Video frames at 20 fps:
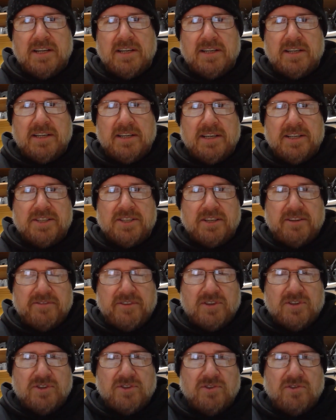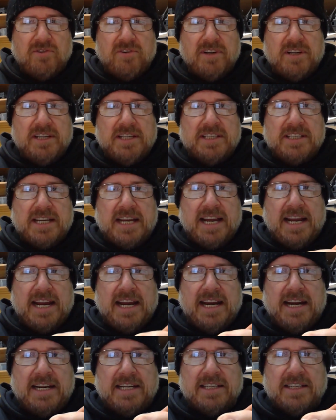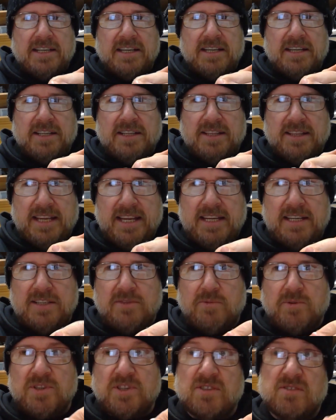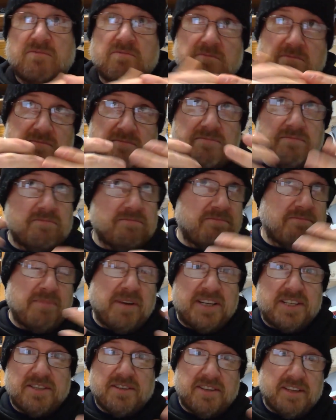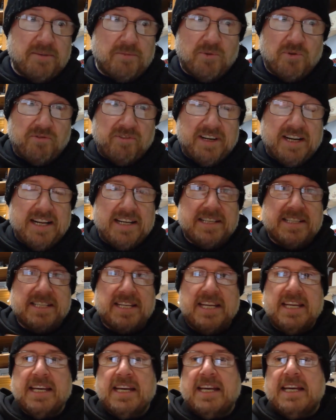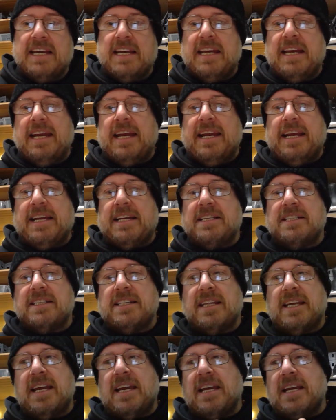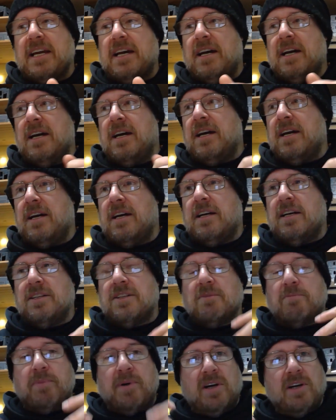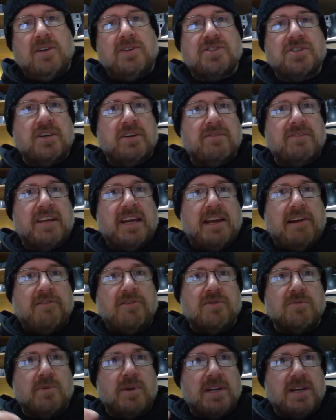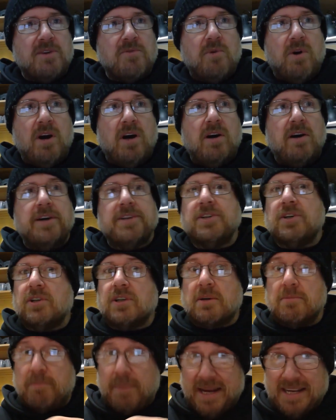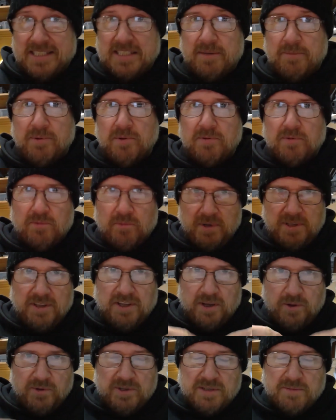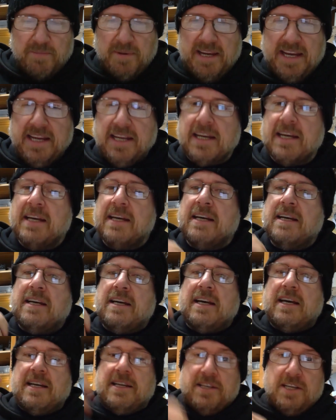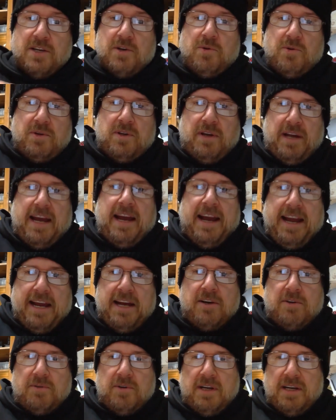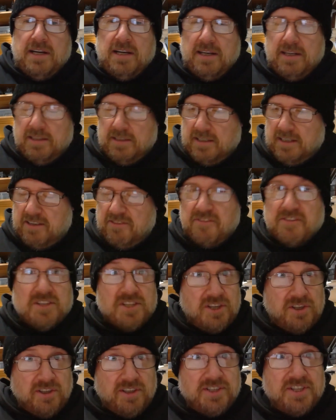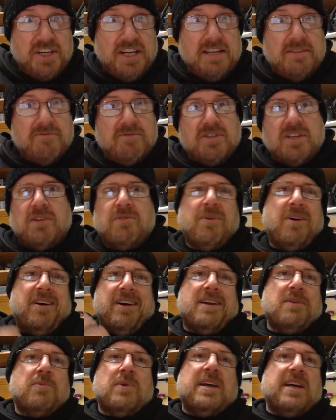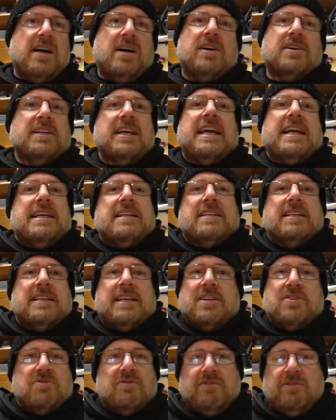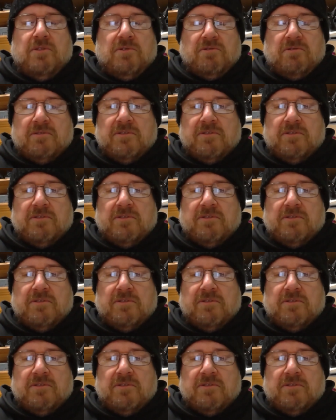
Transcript: sci-fi stories and things which is makes you think more reality, is the biology of the areas where you are not compatible with you as a being, our physiology, so i.e. we can't eat the natural fauna and